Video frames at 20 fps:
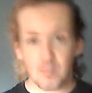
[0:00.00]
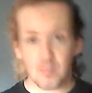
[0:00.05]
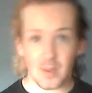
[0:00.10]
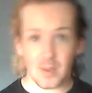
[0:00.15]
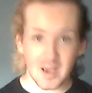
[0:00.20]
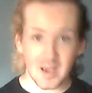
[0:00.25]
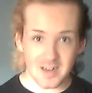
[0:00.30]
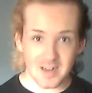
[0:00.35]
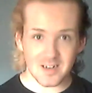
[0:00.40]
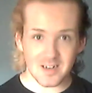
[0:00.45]

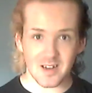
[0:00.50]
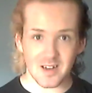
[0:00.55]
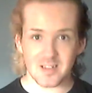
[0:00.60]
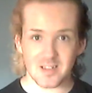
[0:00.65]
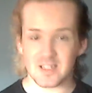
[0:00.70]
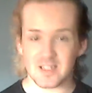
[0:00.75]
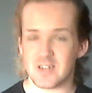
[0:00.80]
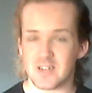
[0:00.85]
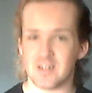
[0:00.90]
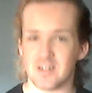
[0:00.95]
But in
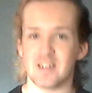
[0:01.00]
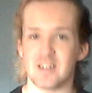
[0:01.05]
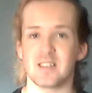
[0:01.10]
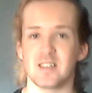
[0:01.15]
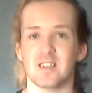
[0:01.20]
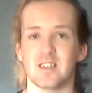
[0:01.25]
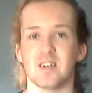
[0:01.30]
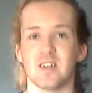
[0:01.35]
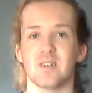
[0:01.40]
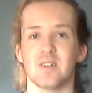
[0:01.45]
all
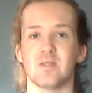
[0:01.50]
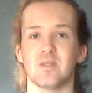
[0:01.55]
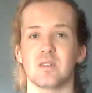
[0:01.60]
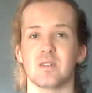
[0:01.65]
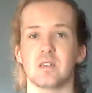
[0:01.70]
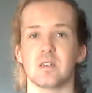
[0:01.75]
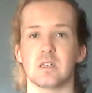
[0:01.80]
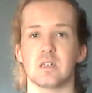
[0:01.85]
serious note,